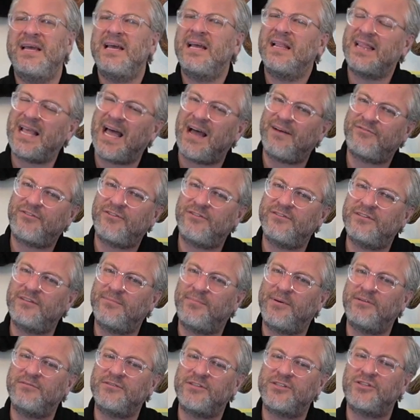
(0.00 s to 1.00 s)
Laughter is
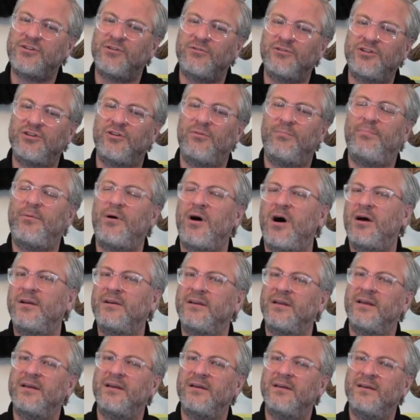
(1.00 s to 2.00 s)
about social
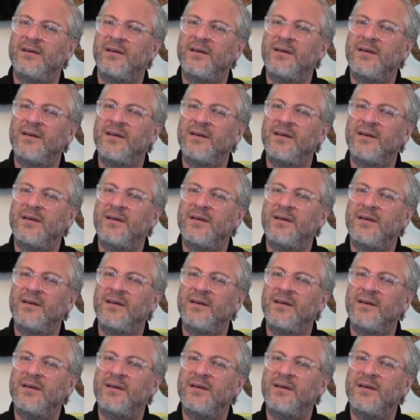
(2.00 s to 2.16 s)
bonding,